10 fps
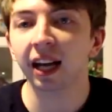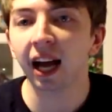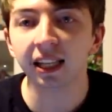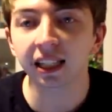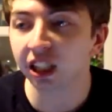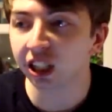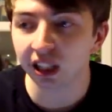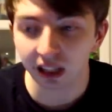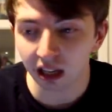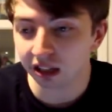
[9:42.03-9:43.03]
and
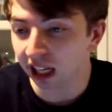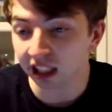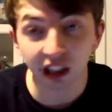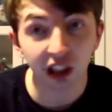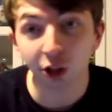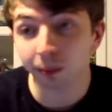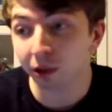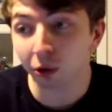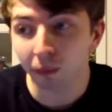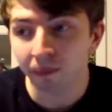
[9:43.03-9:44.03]
it's it's actually super
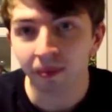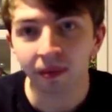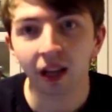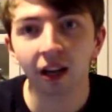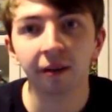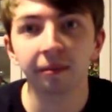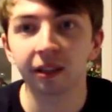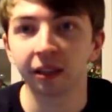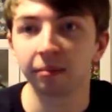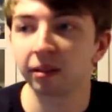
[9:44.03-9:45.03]
cool. Um,
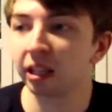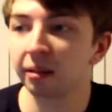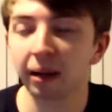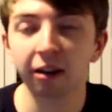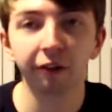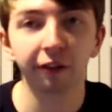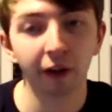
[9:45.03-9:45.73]
the, the amount of...